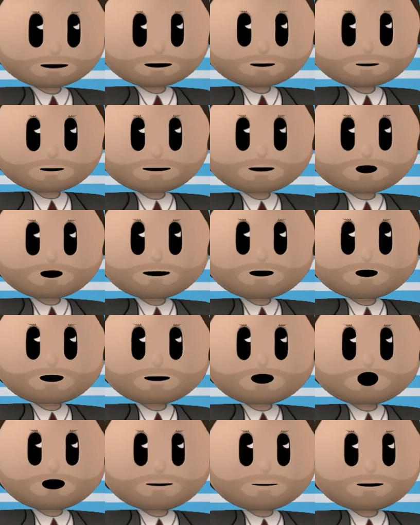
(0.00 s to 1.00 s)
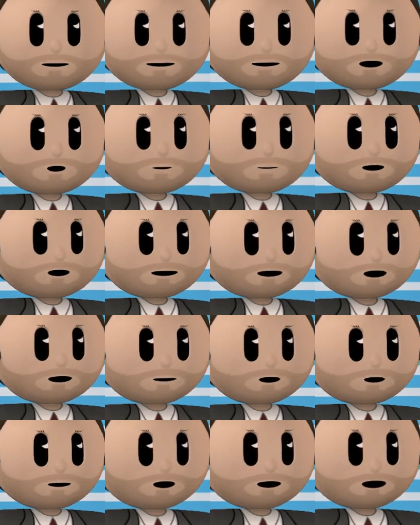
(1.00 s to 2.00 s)
dealing with a toxic person
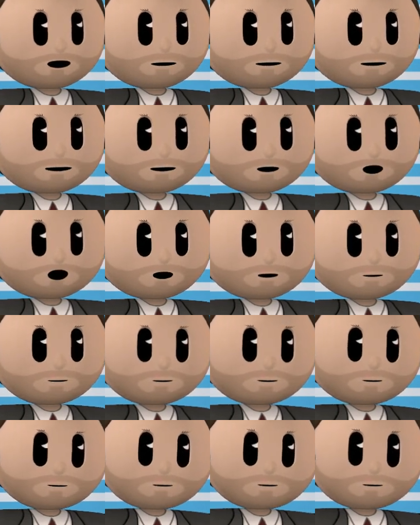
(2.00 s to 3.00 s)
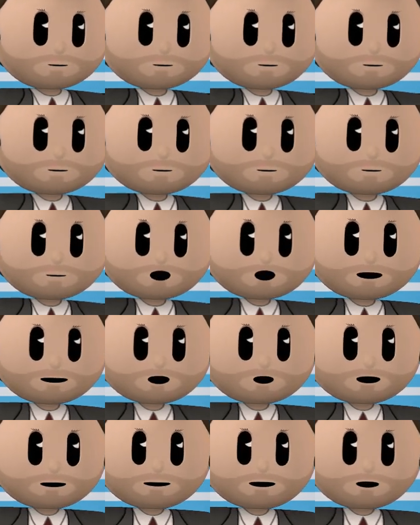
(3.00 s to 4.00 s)
that has an agenda.
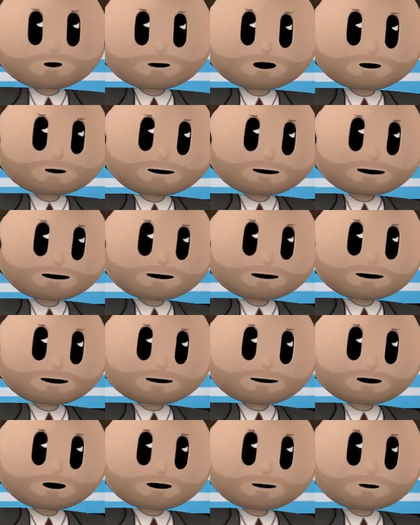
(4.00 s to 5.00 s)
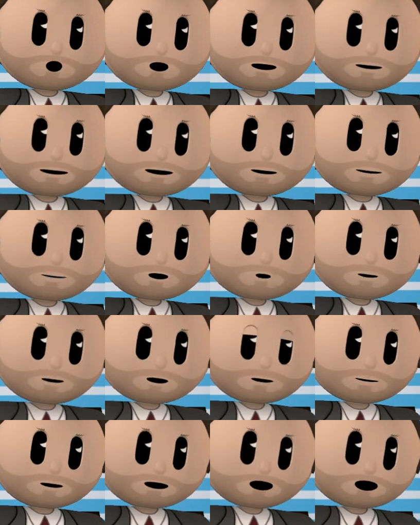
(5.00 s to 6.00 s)
And you better believe if they can talk in
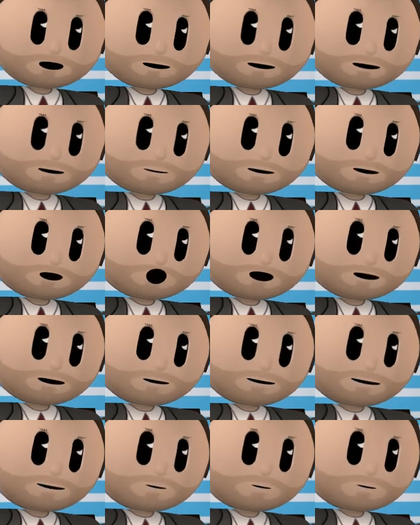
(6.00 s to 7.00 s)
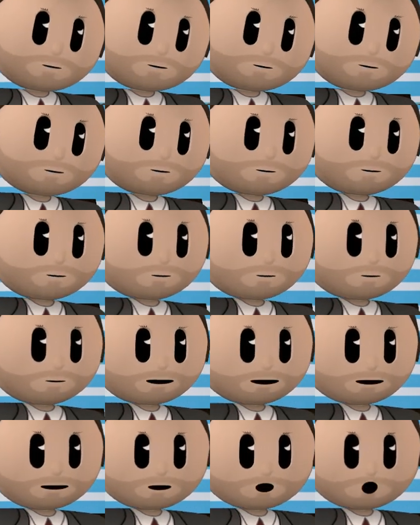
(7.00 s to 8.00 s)
circles about this topic.
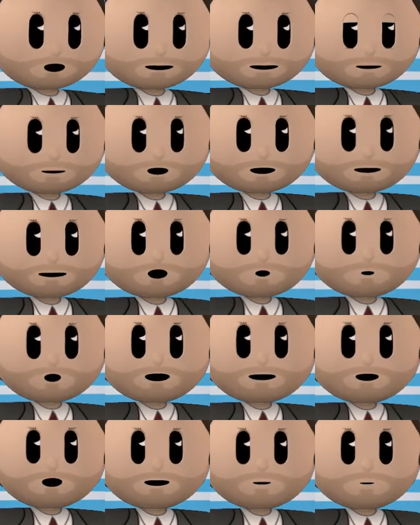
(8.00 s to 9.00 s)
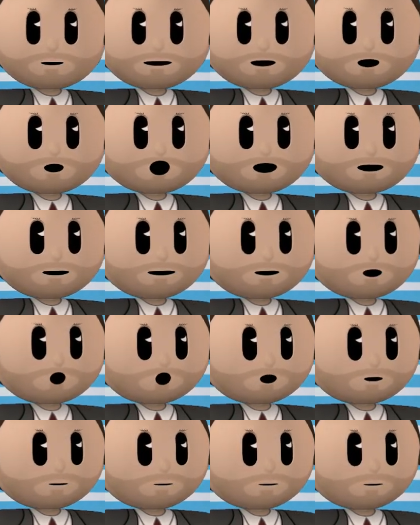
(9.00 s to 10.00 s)
They know they have you right where they want
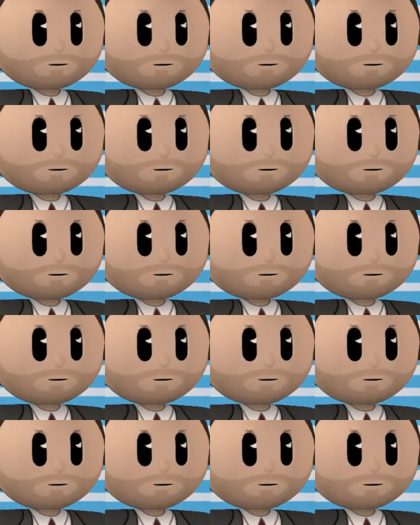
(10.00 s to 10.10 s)
you.